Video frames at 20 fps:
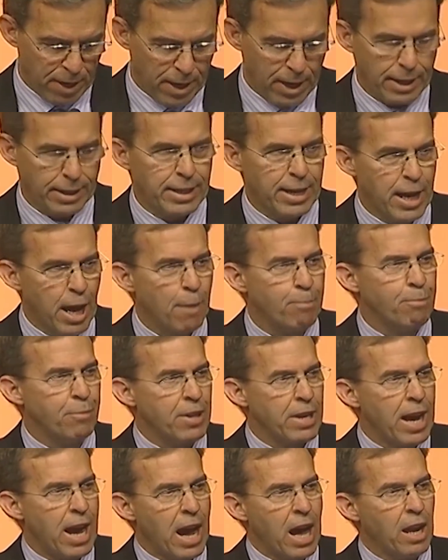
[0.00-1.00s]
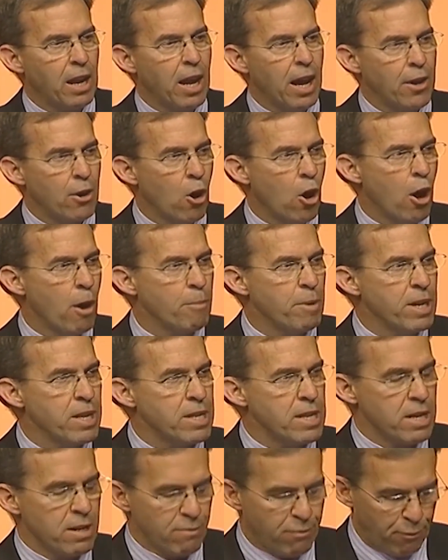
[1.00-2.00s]
It kept the Allied
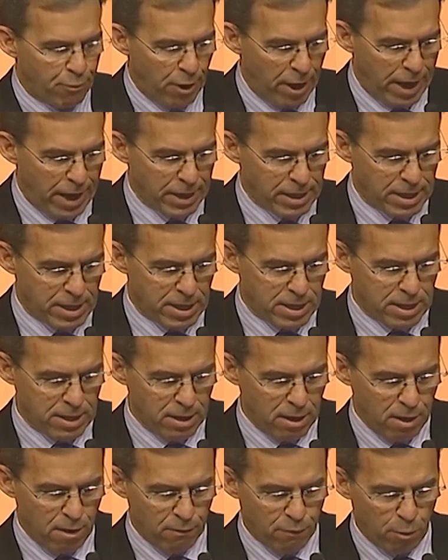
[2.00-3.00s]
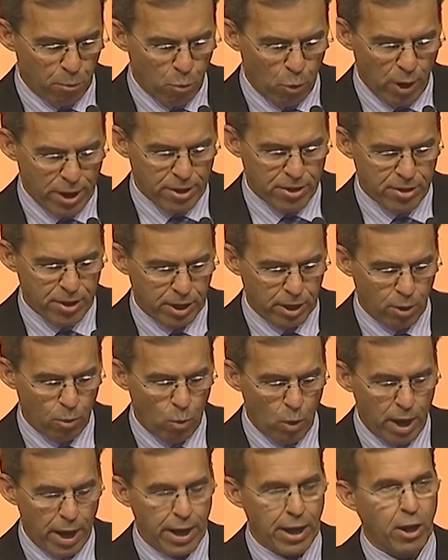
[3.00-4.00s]
armies in France from wasting
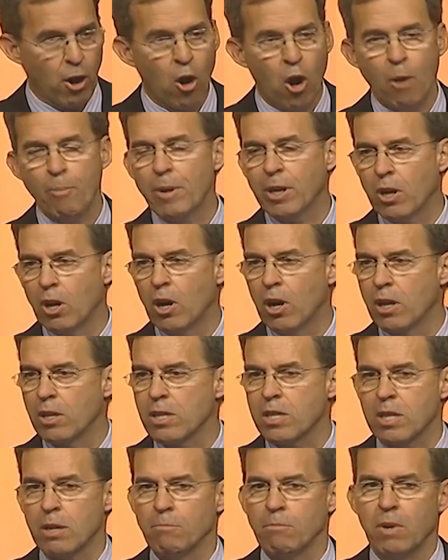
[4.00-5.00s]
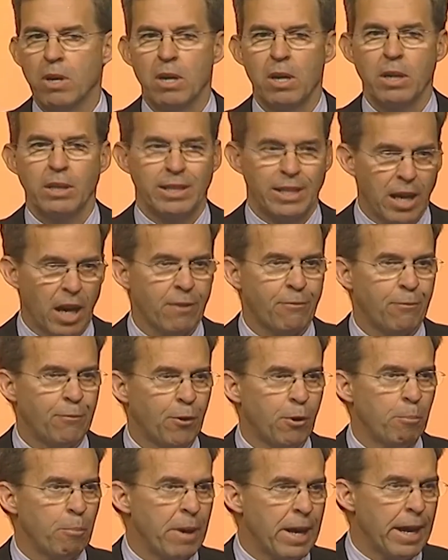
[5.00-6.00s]
away, and all because some
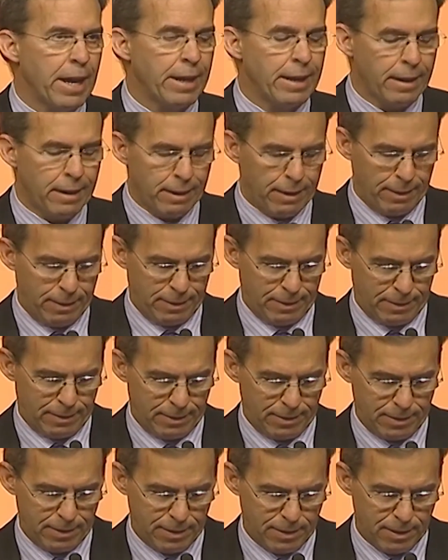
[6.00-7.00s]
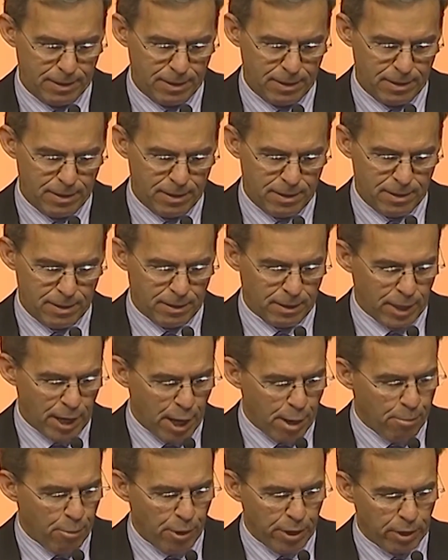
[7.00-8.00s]
gutful men,
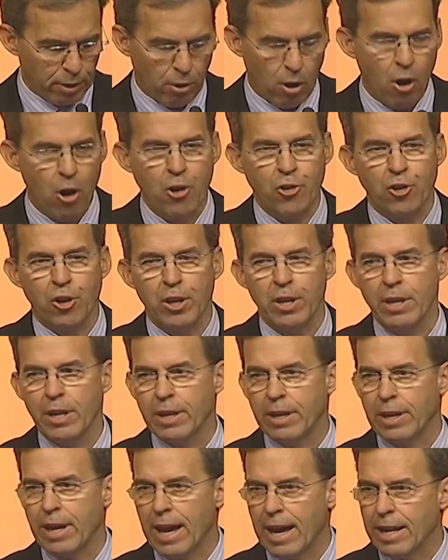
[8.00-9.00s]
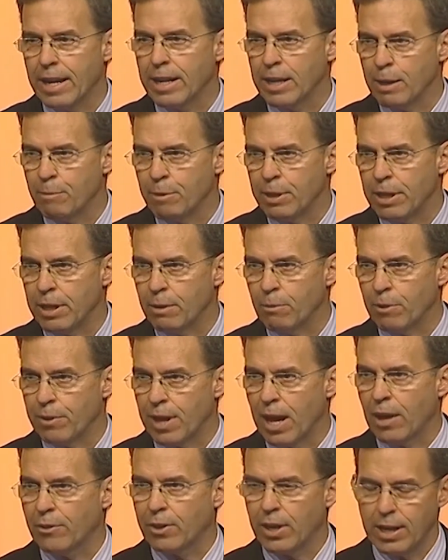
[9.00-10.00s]
laboring largely in anonymity
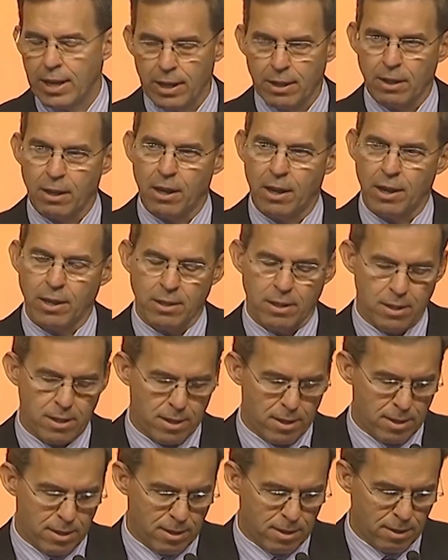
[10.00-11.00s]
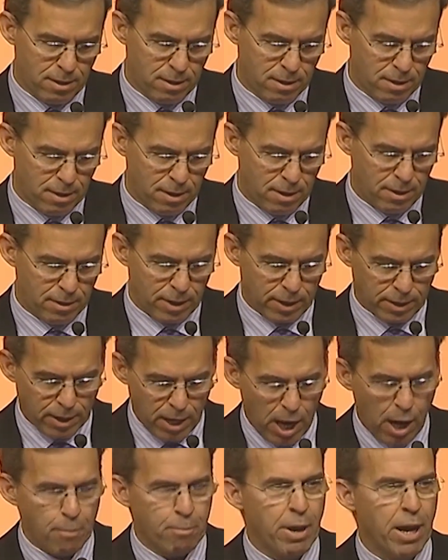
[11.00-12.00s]
without the headlines that
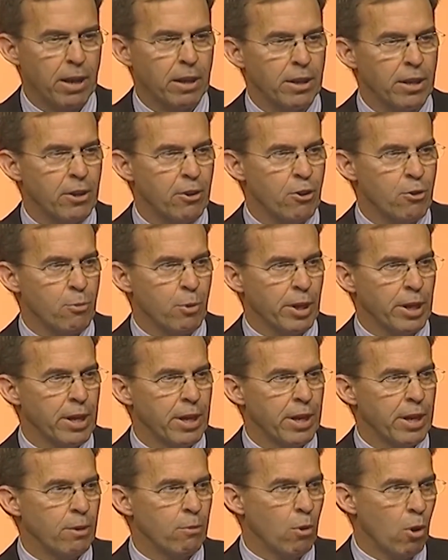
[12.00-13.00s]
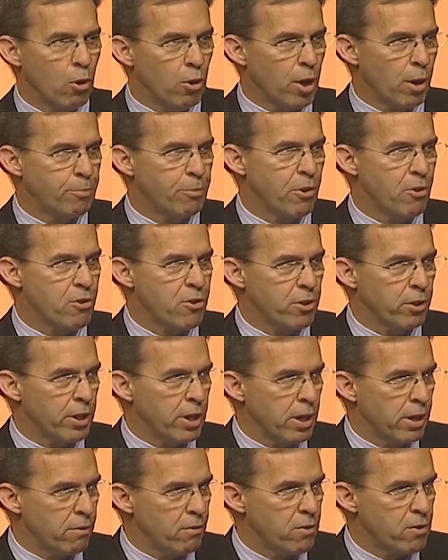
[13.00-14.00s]
combat leaders were getting, rolled up their
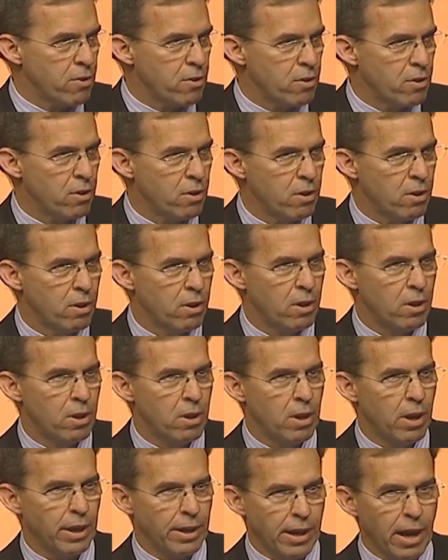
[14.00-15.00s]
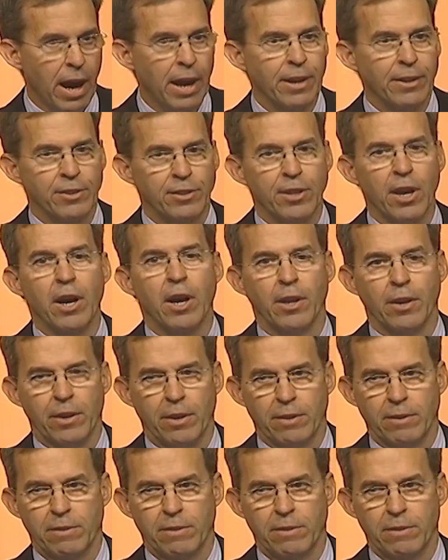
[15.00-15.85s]
sleeves and got it done.